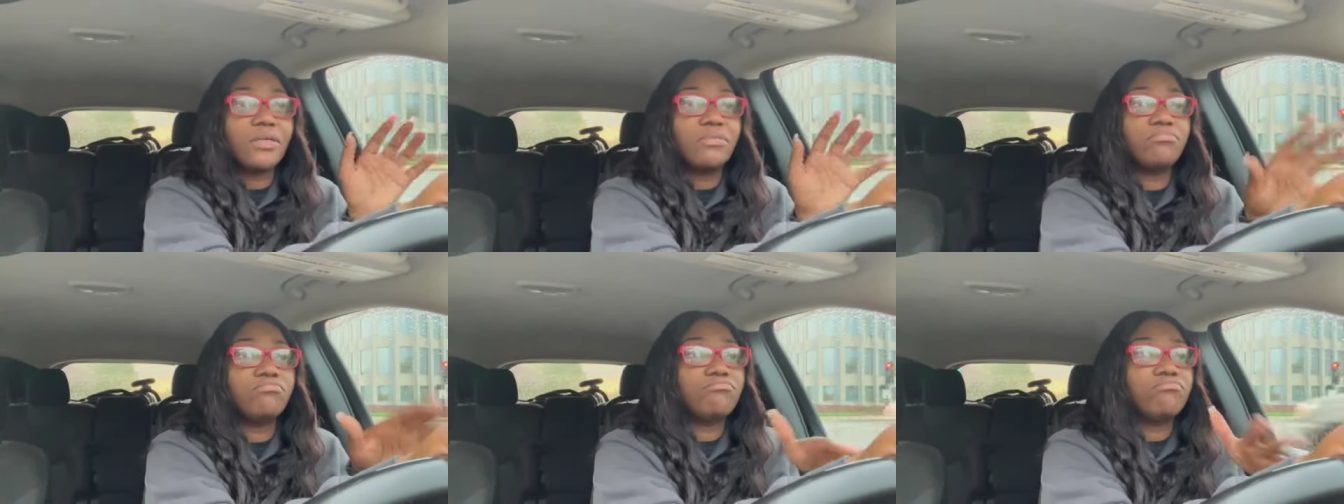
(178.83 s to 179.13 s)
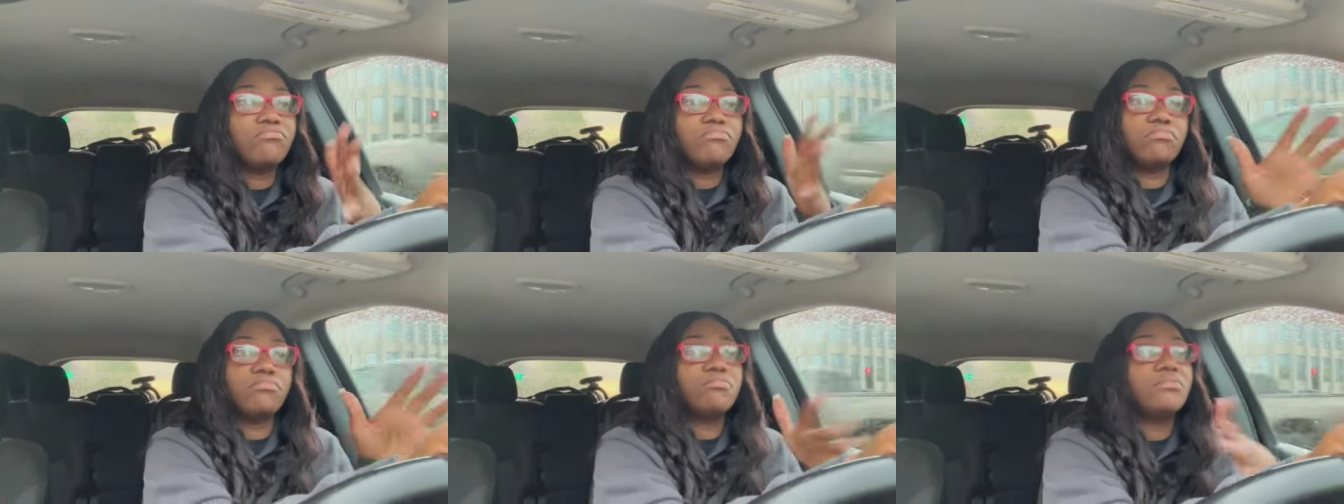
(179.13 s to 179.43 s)

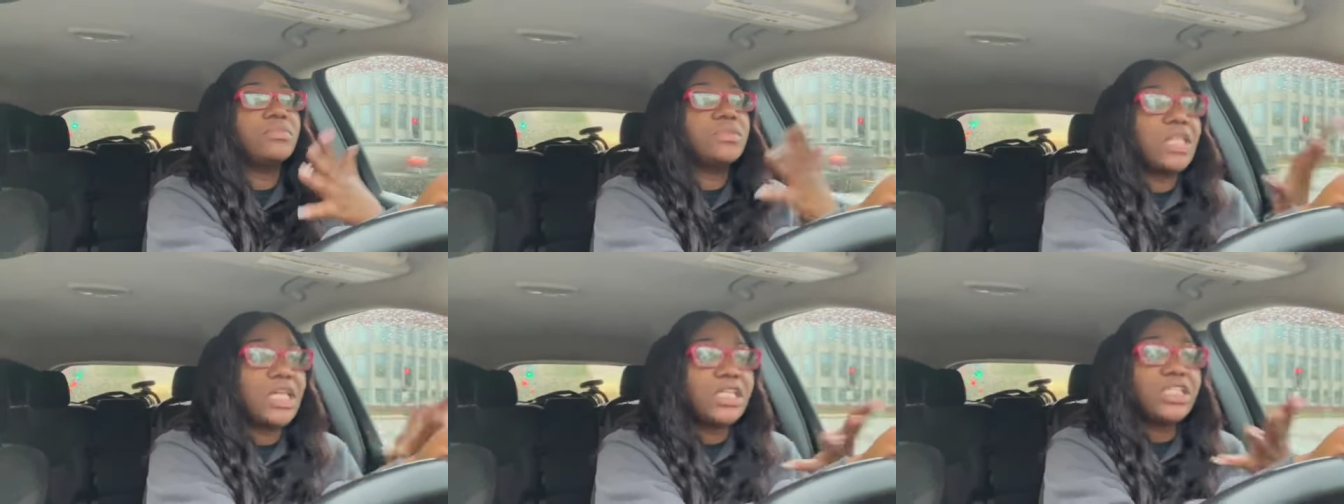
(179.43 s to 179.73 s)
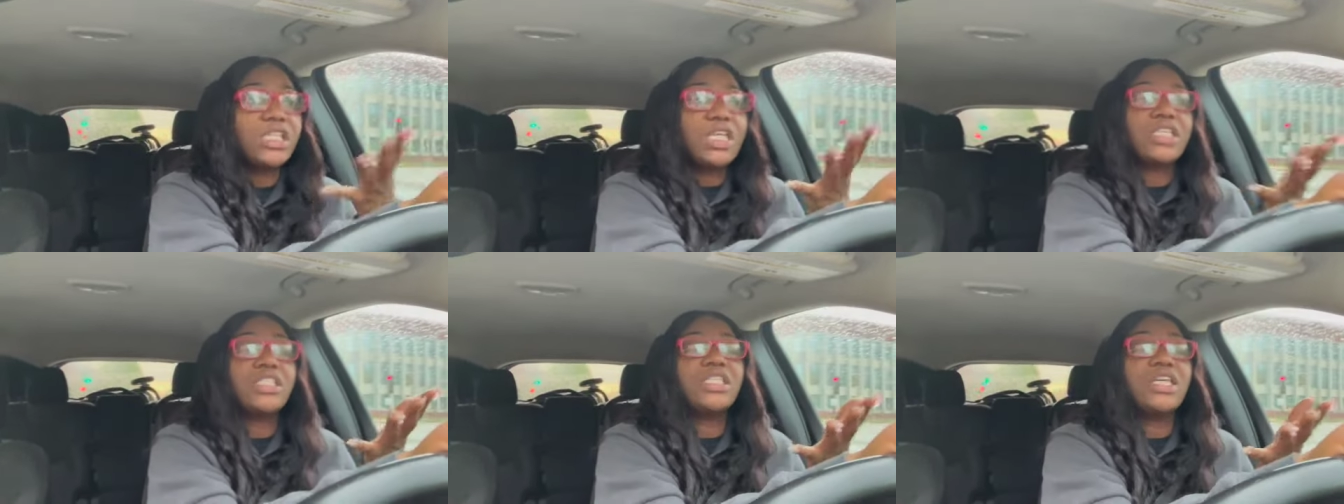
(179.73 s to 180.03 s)
that's
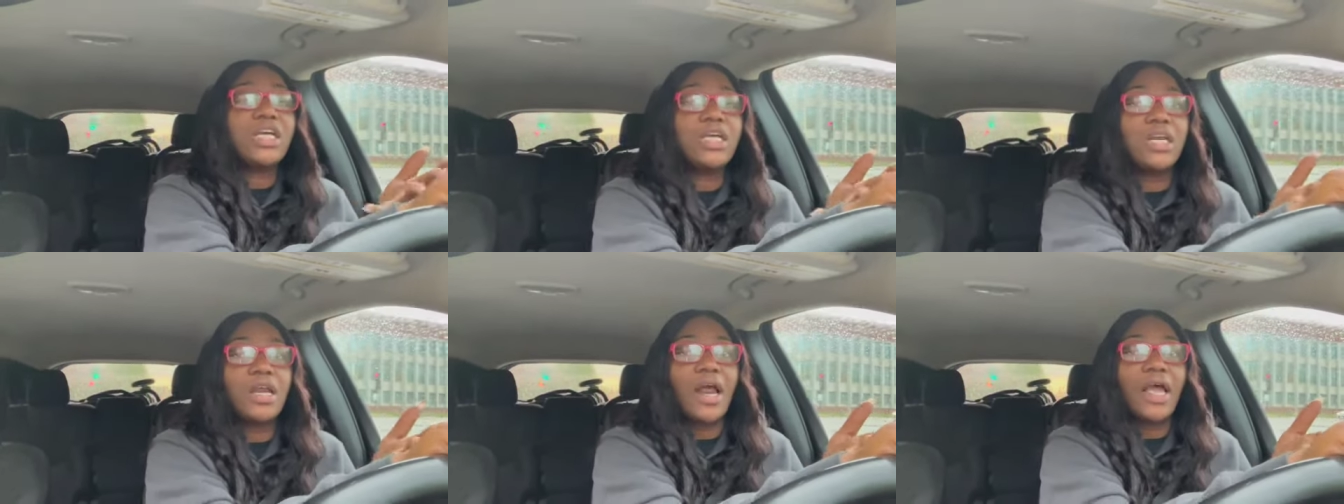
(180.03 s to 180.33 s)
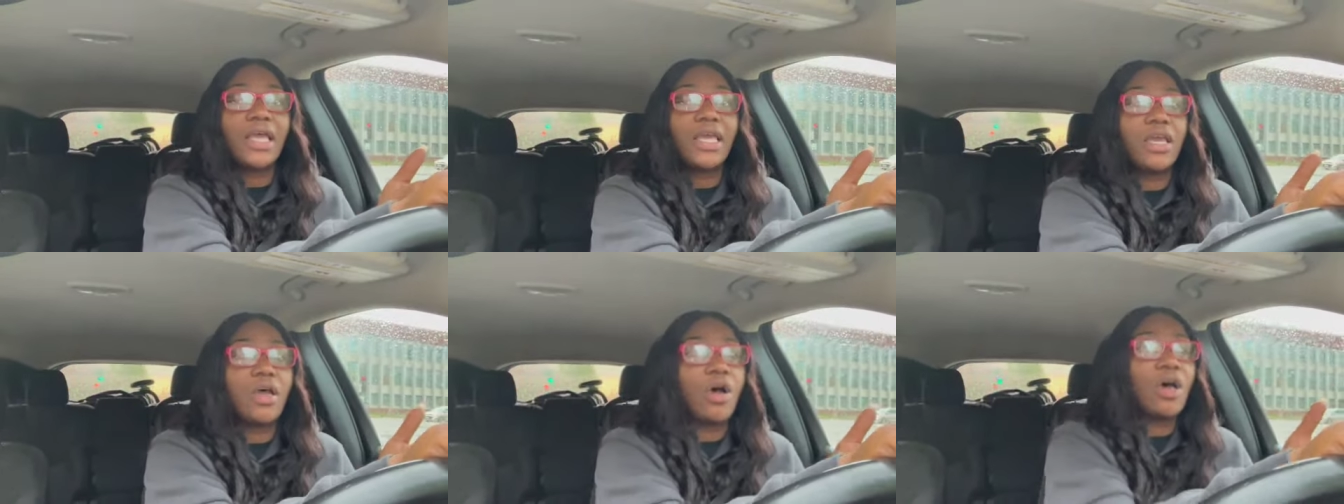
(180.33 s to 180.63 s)
just the color I
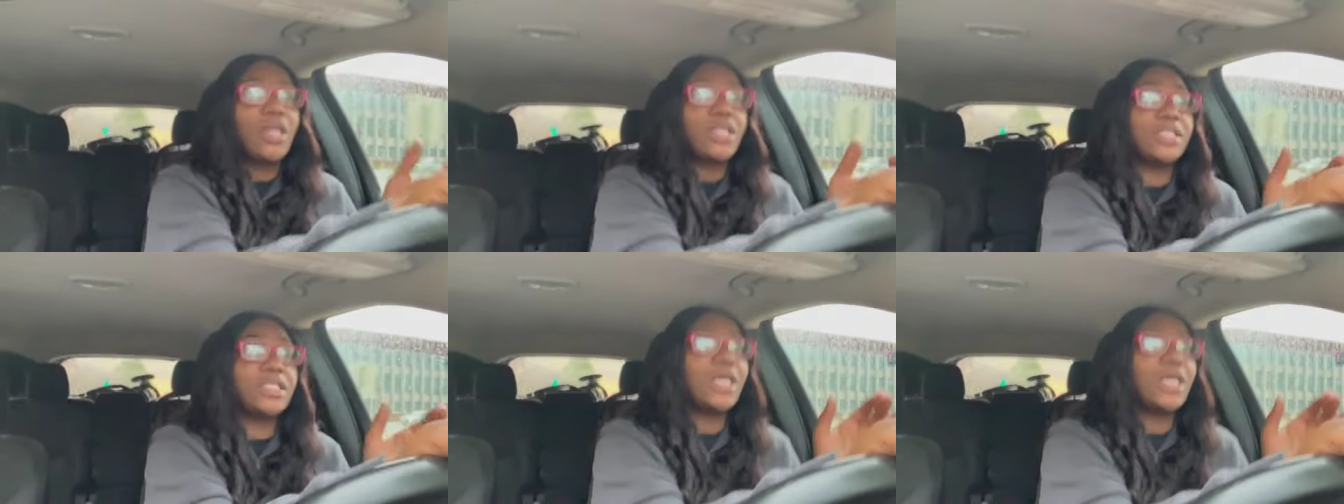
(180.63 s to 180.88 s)
get all the